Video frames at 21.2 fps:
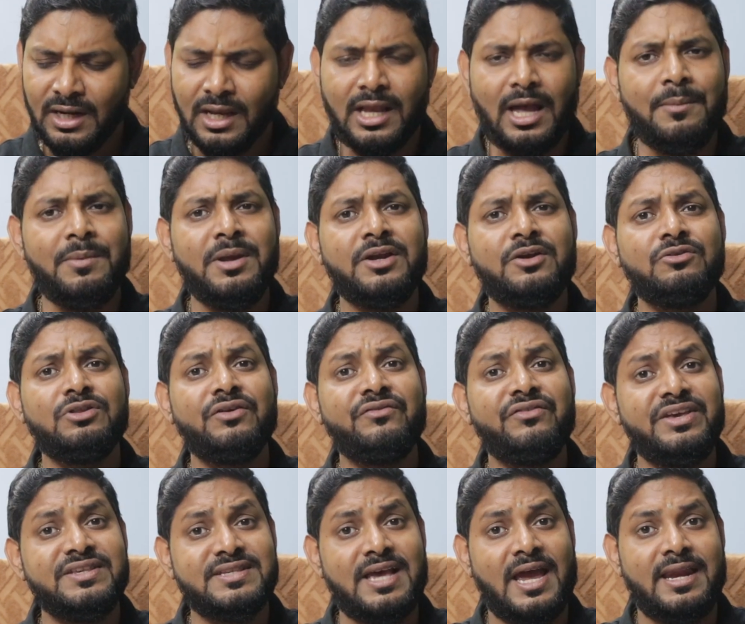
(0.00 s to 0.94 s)
coming to the
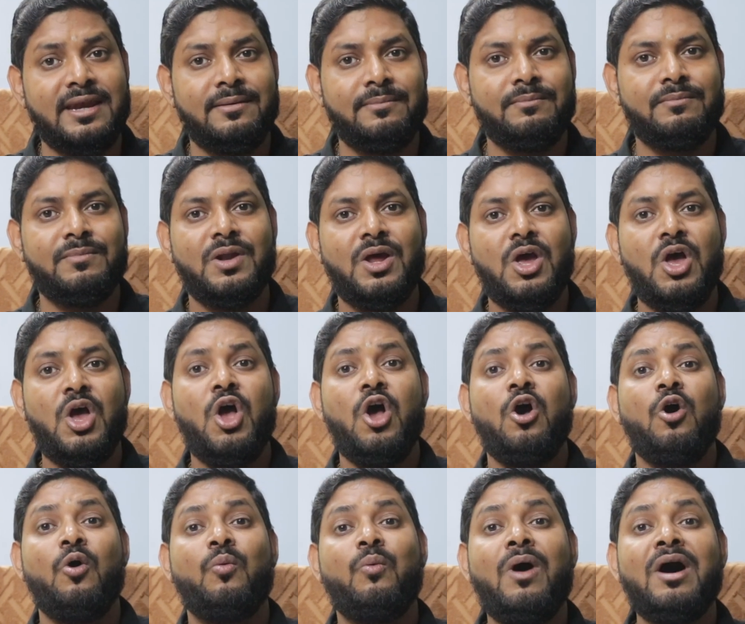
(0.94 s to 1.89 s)
V sign,
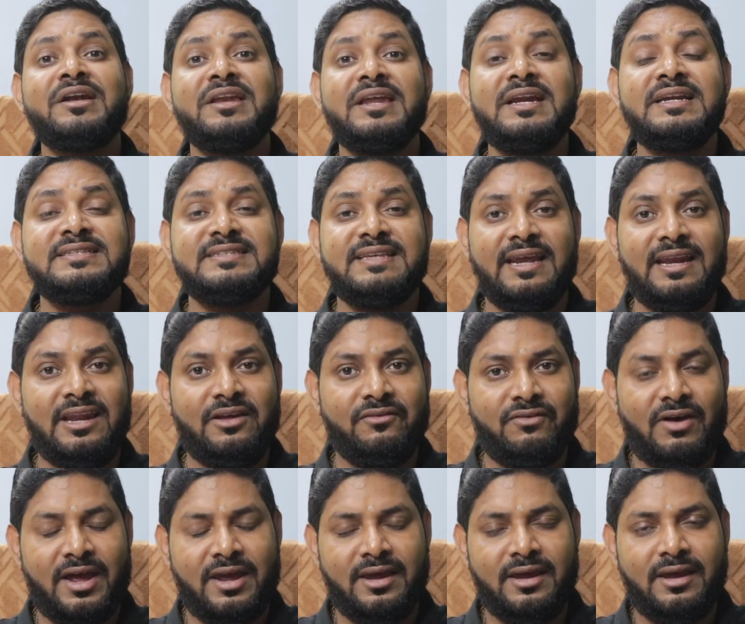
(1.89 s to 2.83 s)
what it
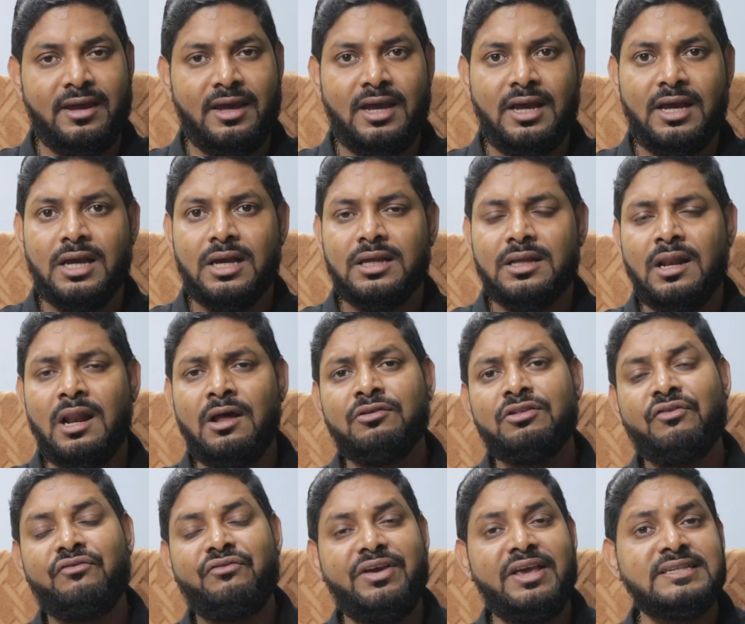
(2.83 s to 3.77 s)
signifies. So
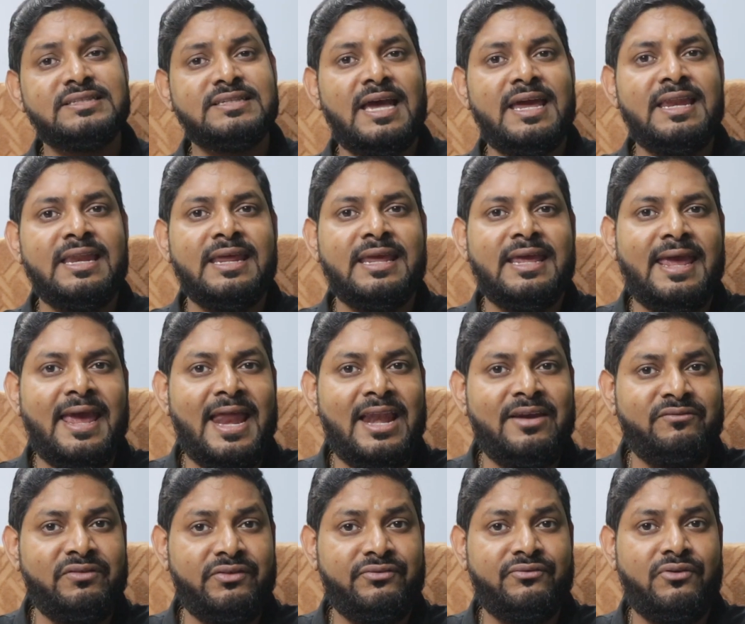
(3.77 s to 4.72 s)
now the V sign
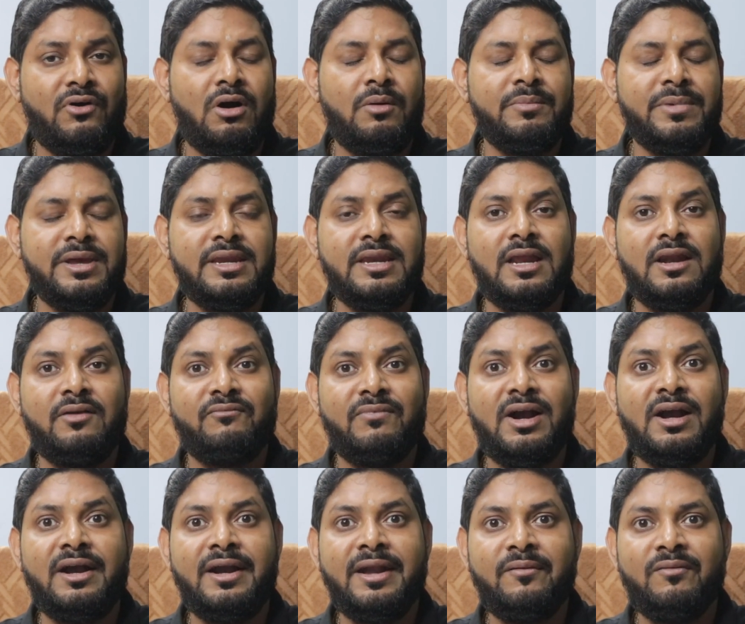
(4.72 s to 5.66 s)
can be formed in a
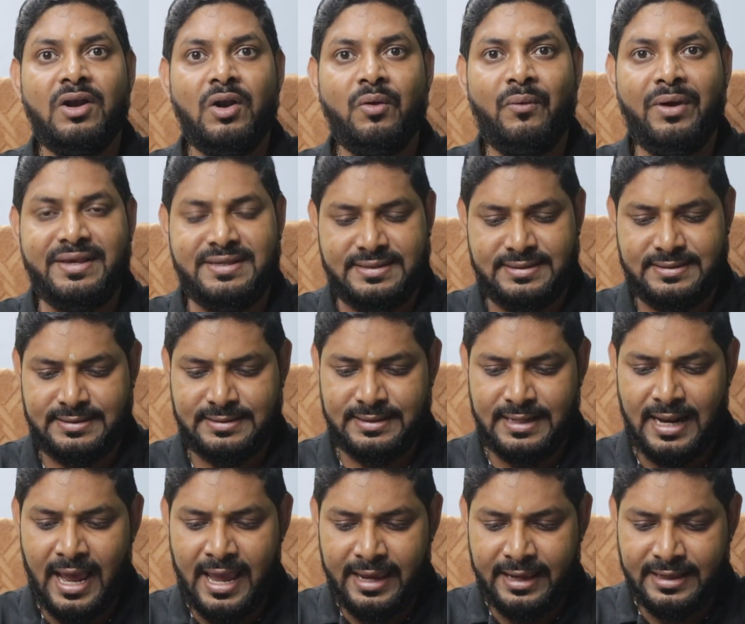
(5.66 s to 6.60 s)
multiple ways.
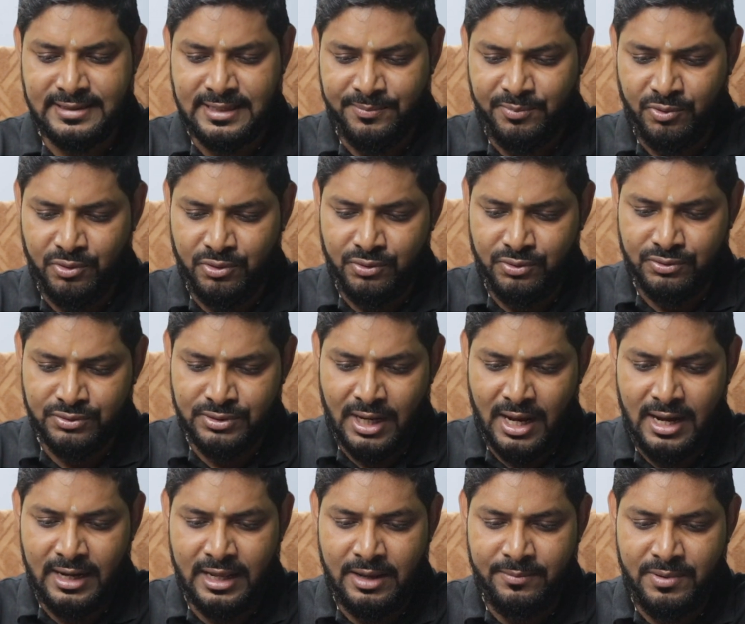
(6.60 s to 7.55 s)
Like suppose
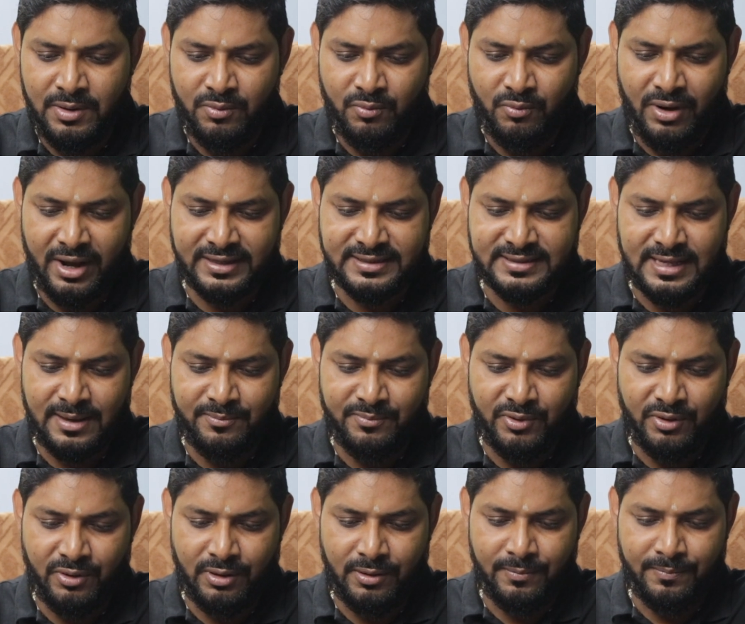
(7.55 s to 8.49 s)
I'll give you an
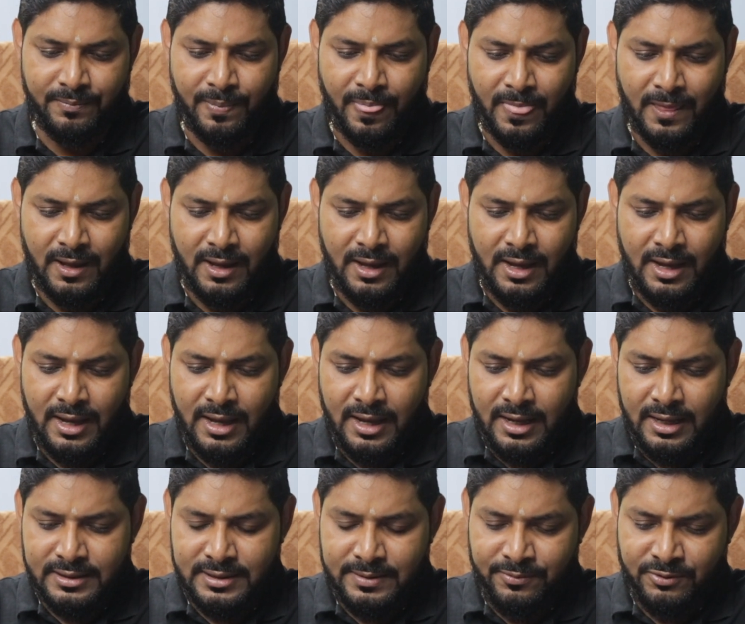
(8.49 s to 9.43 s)
example.
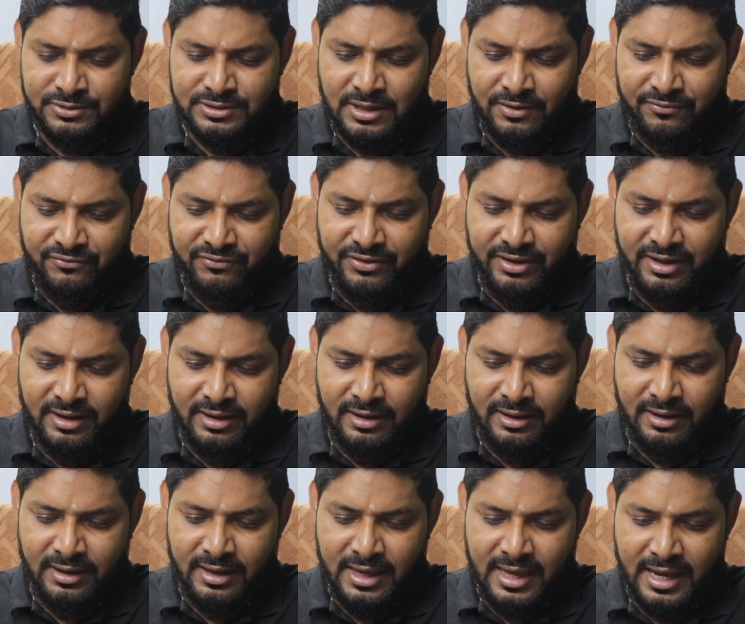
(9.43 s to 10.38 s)
Suppose the
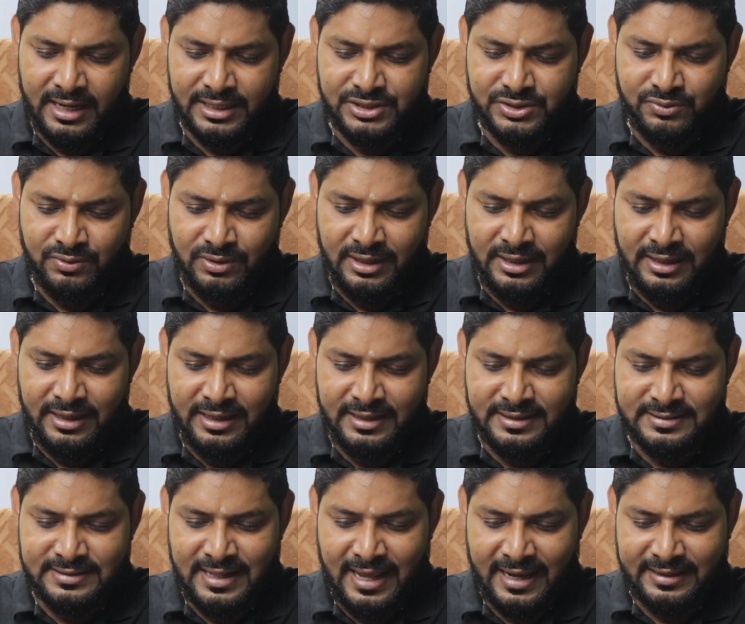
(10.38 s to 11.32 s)
V actually
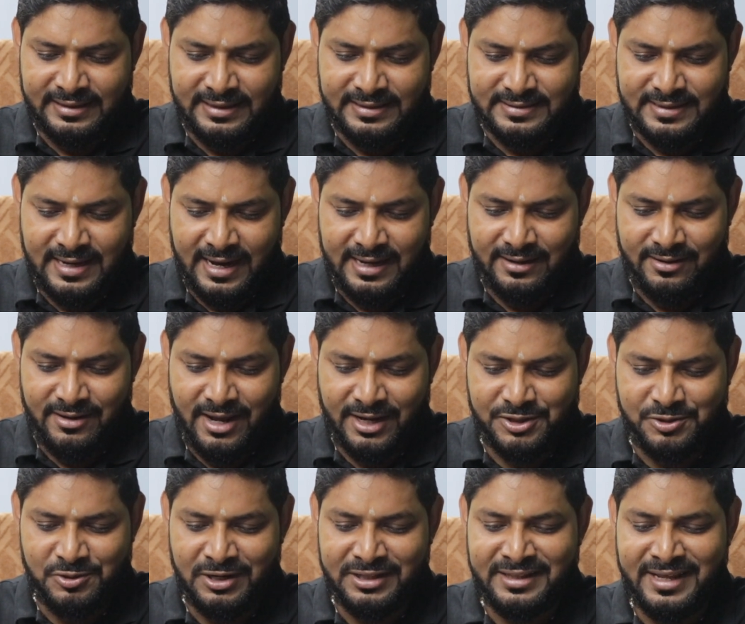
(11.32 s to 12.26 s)
is like this, right?
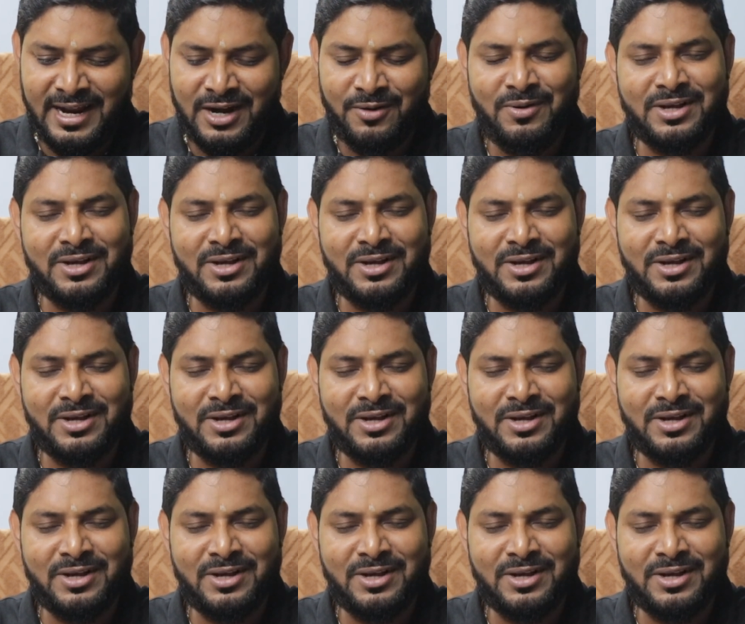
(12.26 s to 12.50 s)
Actually, there